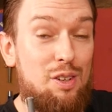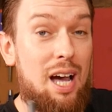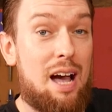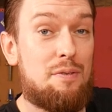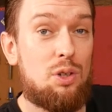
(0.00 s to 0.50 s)
you
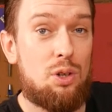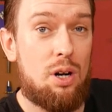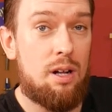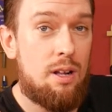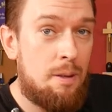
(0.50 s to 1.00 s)
haven't
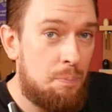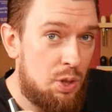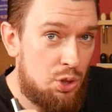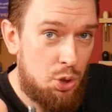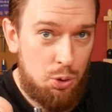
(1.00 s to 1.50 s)
got
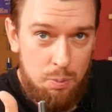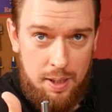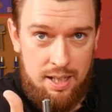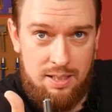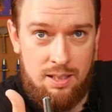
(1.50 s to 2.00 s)
the tool
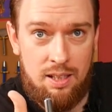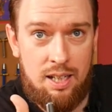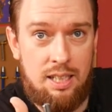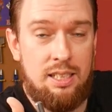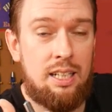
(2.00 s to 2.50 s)
buyer's
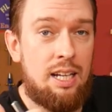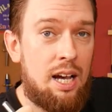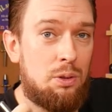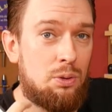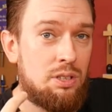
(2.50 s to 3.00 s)
guide
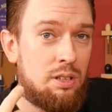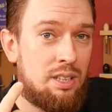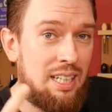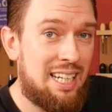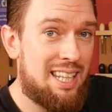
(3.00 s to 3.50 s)
and also
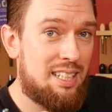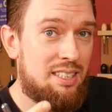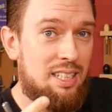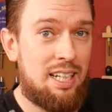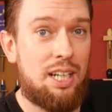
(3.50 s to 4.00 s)
the leather
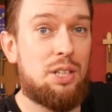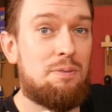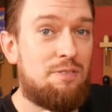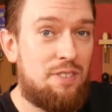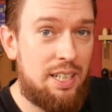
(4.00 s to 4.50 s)

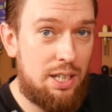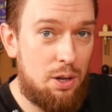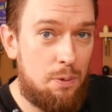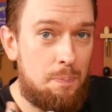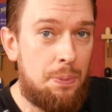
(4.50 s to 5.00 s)
selection
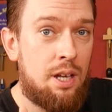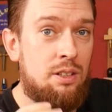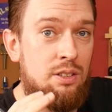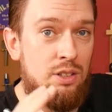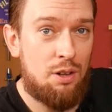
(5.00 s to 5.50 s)
video,
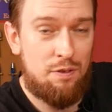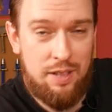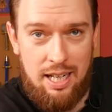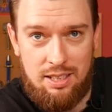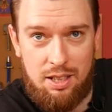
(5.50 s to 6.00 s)
don't
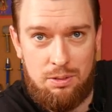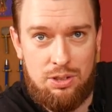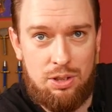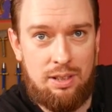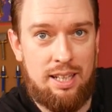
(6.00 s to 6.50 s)
forget to go
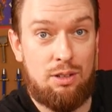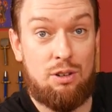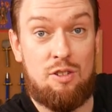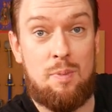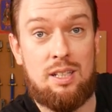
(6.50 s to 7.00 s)
onto
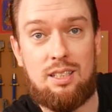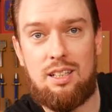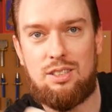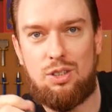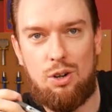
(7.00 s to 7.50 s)

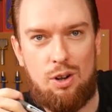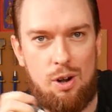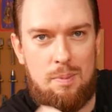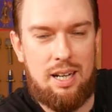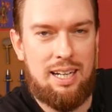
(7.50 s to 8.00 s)

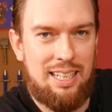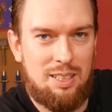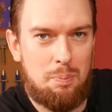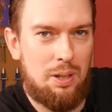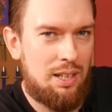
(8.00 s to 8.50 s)
leathercraftmasterclass.com
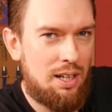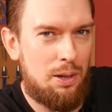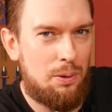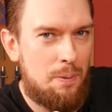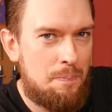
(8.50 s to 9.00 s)
linked
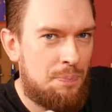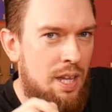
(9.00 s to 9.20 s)
below